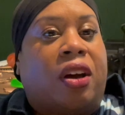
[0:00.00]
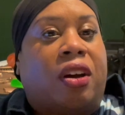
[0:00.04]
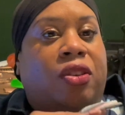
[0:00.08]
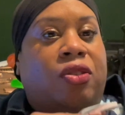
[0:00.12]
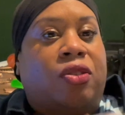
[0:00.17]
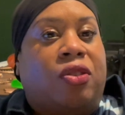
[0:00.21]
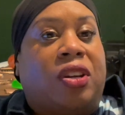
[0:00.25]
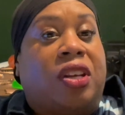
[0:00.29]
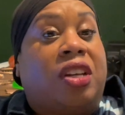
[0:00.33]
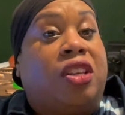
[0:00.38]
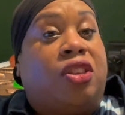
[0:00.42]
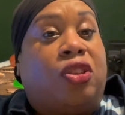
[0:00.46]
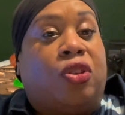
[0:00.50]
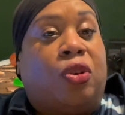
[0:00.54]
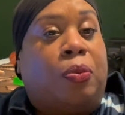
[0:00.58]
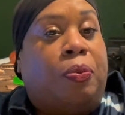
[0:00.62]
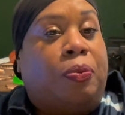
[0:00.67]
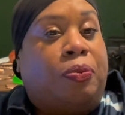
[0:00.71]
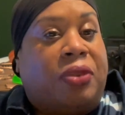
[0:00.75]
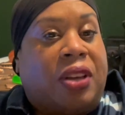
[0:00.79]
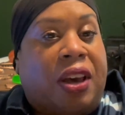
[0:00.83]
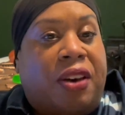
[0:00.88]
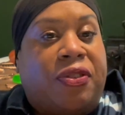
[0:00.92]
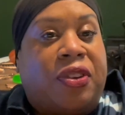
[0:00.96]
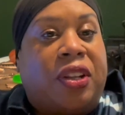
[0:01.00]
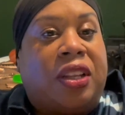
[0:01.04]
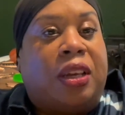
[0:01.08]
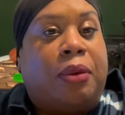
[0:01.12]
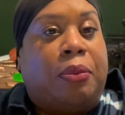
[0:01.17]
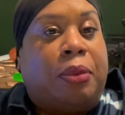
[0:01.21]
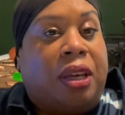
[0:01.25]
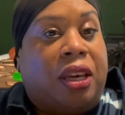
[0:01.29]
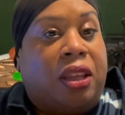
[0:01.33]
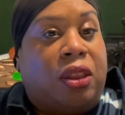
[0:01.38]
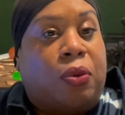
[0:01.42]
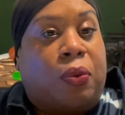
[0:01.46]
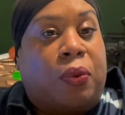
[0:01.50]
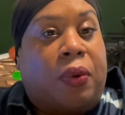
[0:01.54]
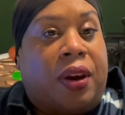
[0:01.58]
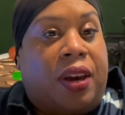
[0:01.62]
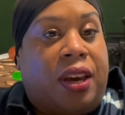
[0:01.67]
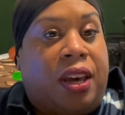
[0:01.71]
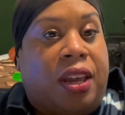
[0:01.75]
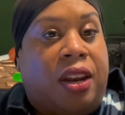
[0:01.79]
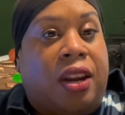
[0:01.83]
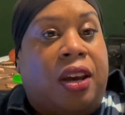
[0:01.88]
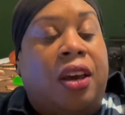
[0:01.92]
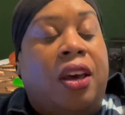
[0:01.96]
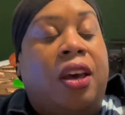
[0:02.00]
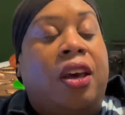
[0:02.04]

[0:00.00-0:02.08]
underneath, you'll definitely be in the red.